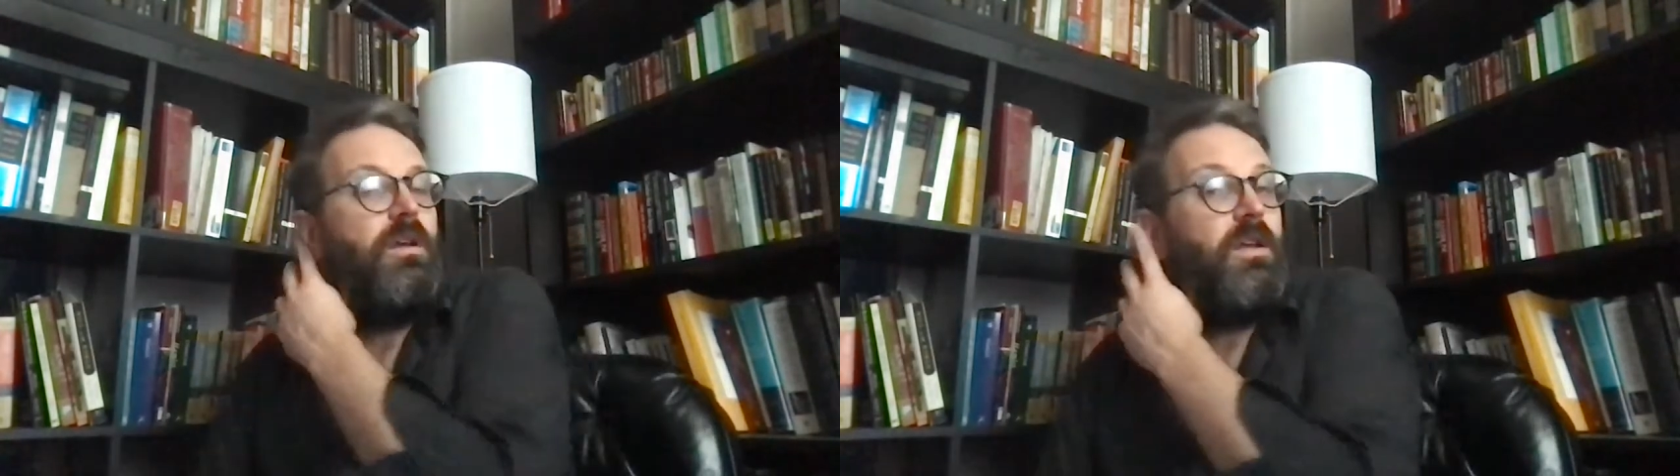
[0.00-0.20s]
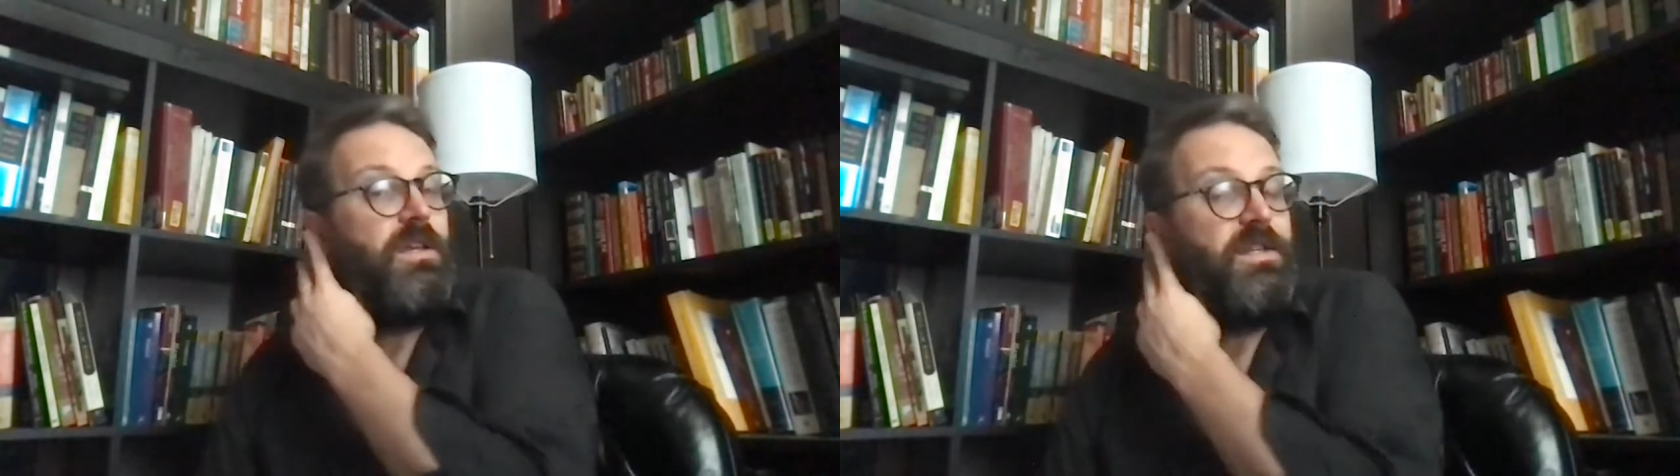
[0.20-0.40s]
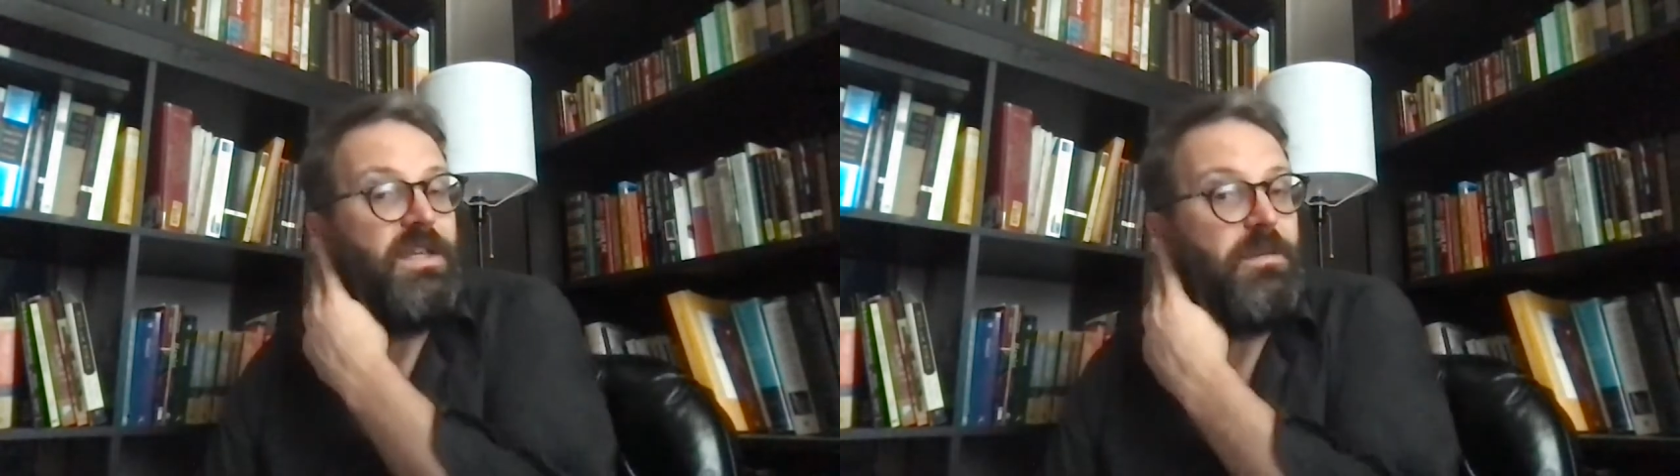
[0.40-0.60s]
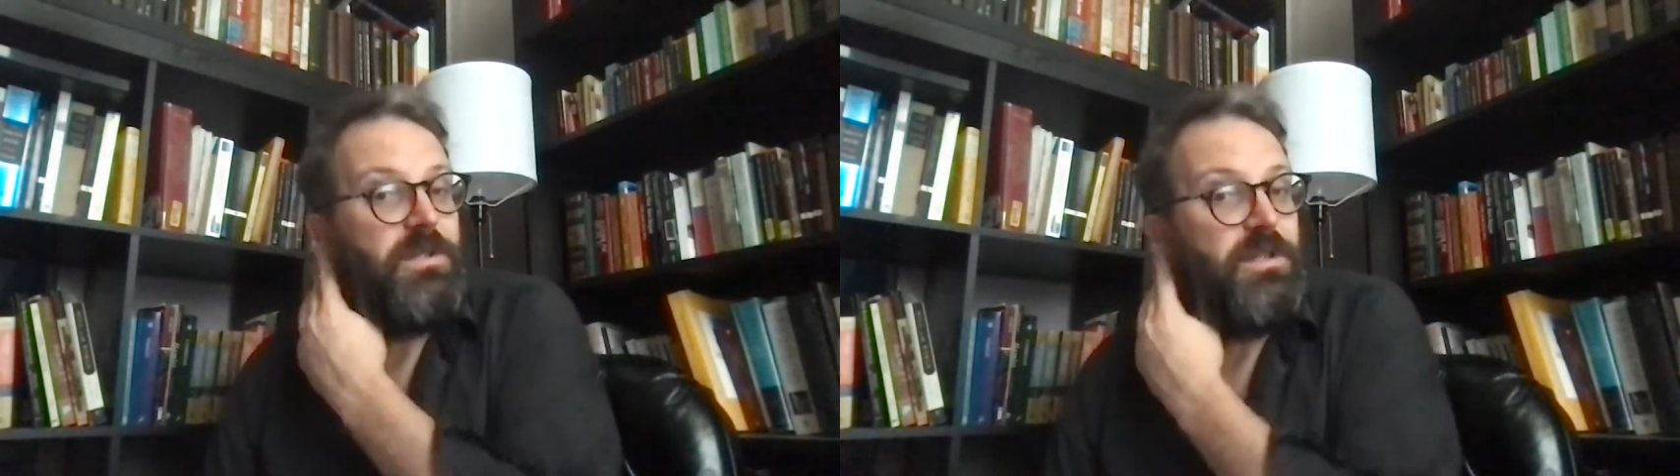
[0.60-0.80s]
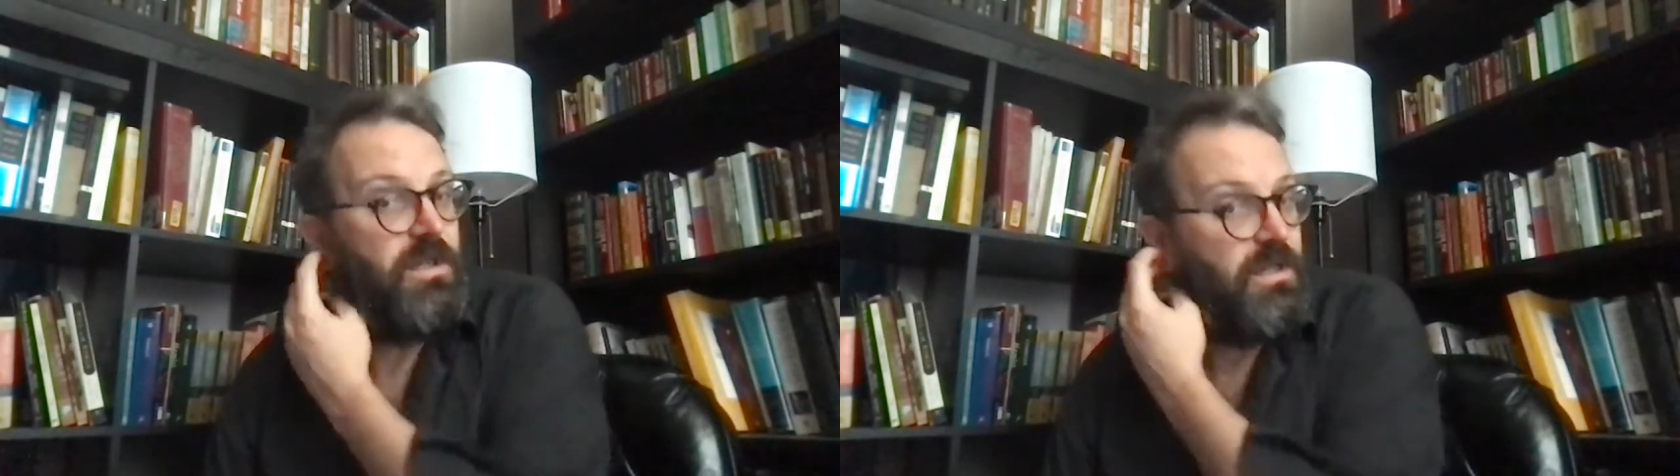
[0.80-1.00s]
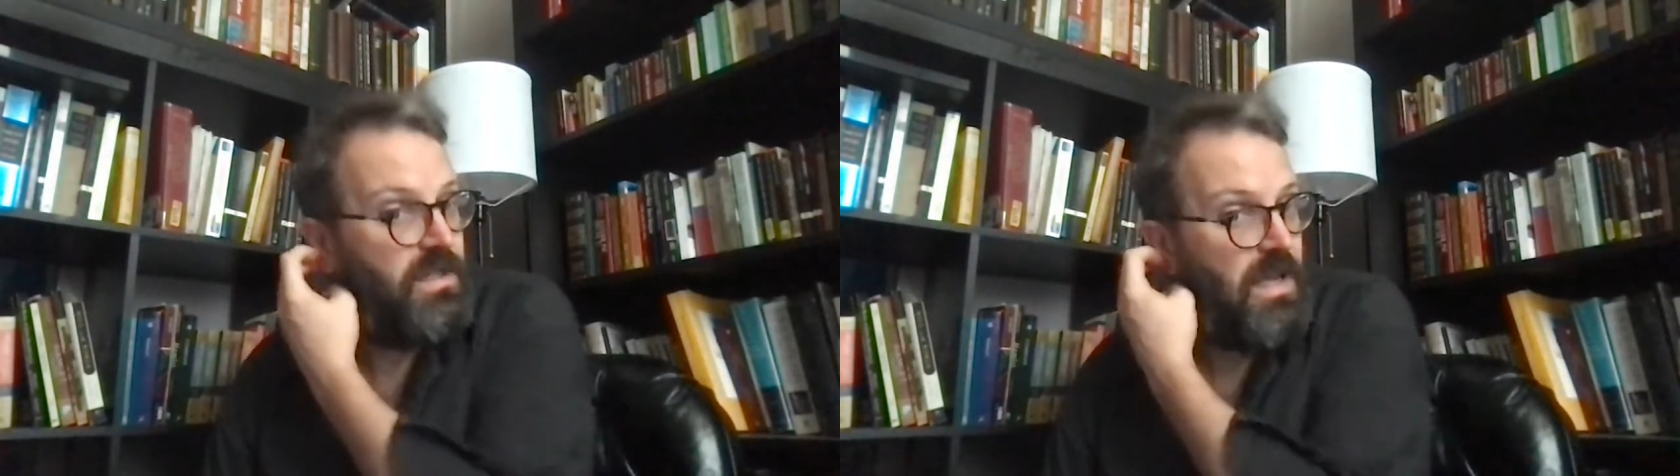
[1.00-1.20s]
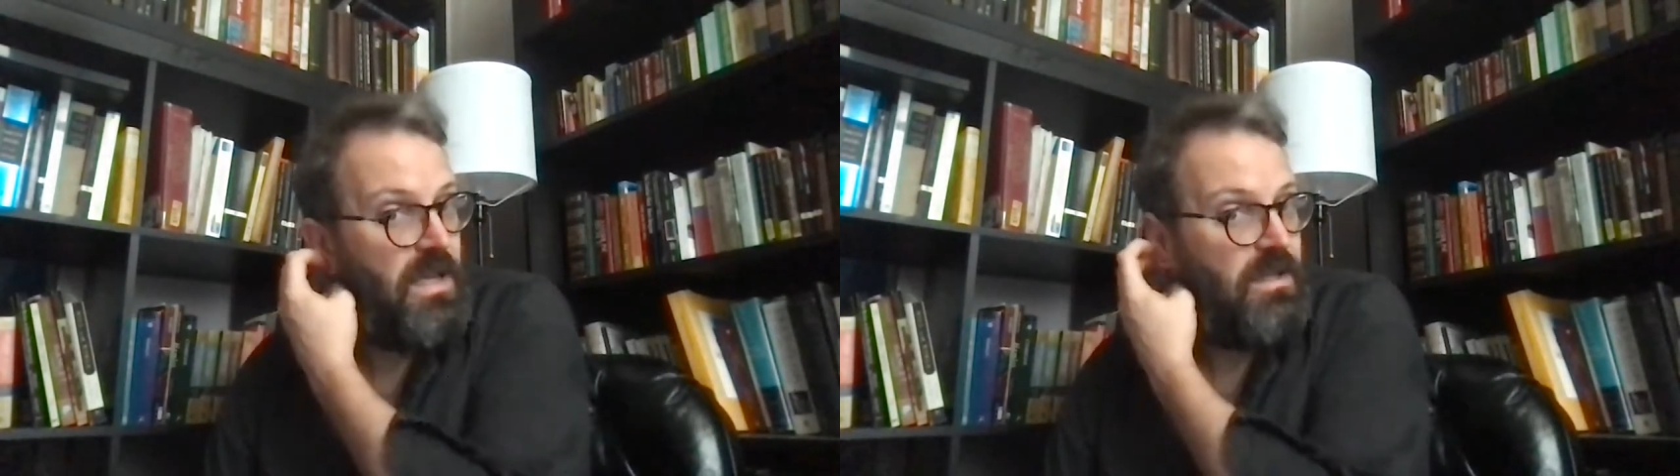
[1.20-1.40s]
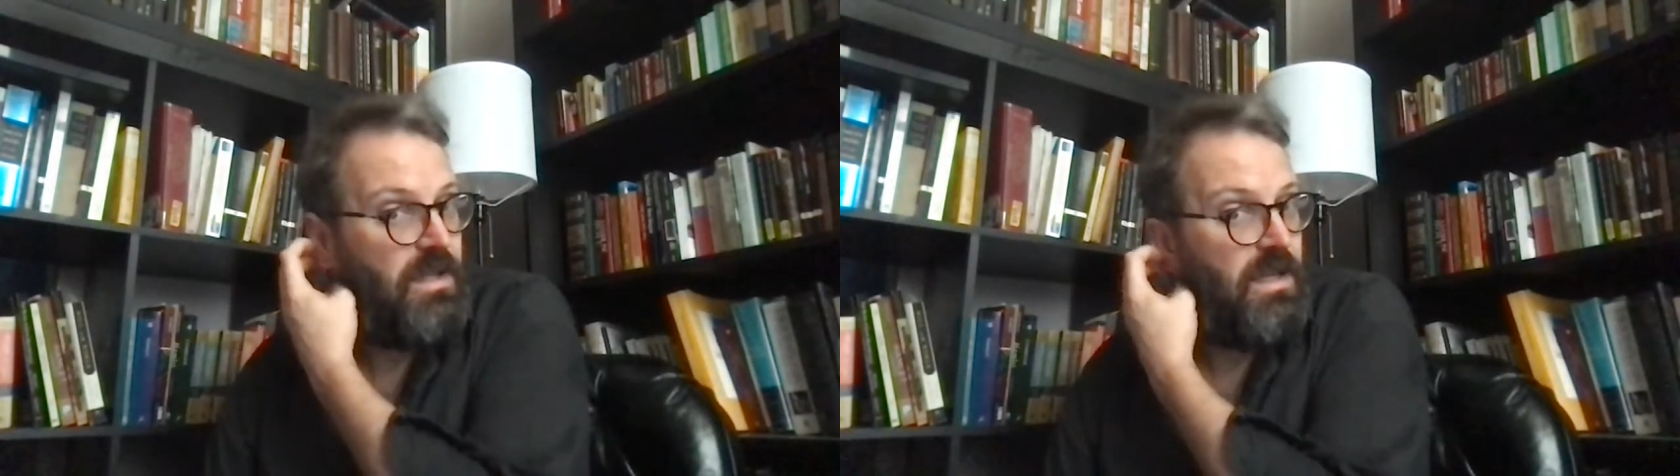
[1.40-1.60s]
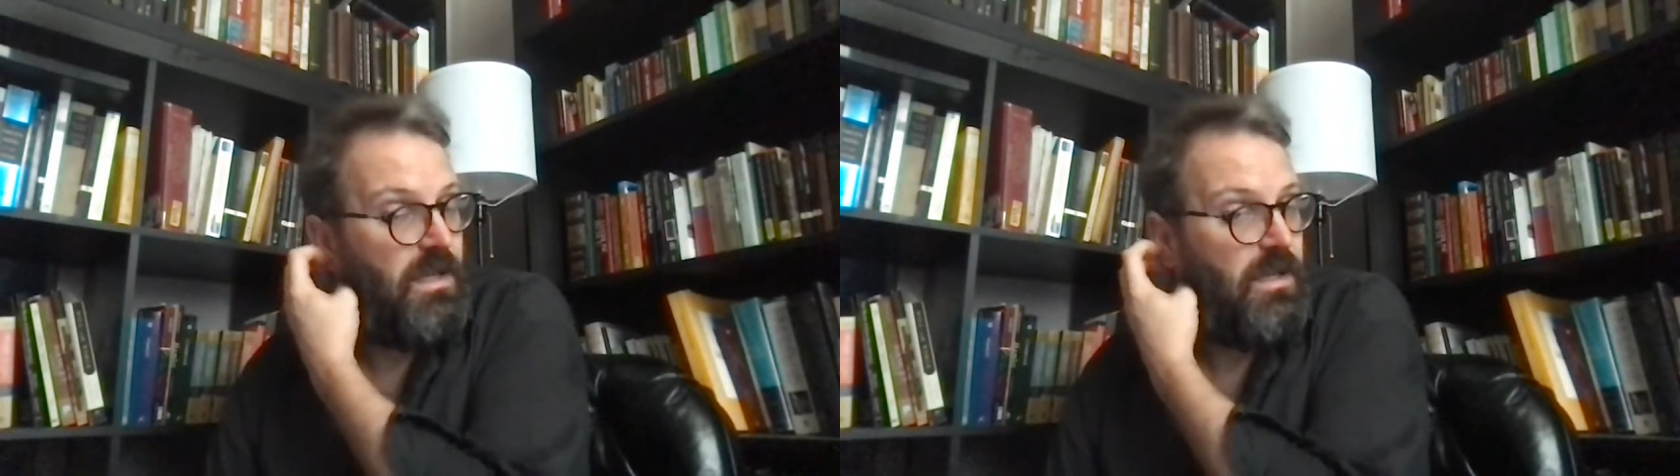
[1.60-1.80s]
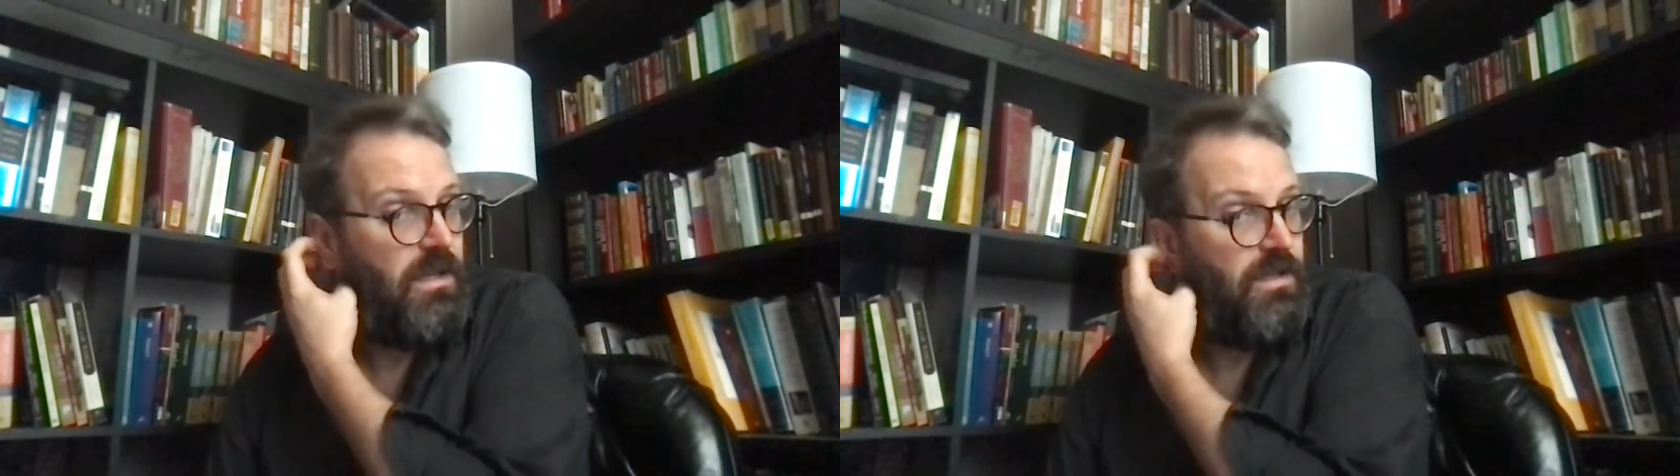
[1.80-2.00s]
he seems to say that,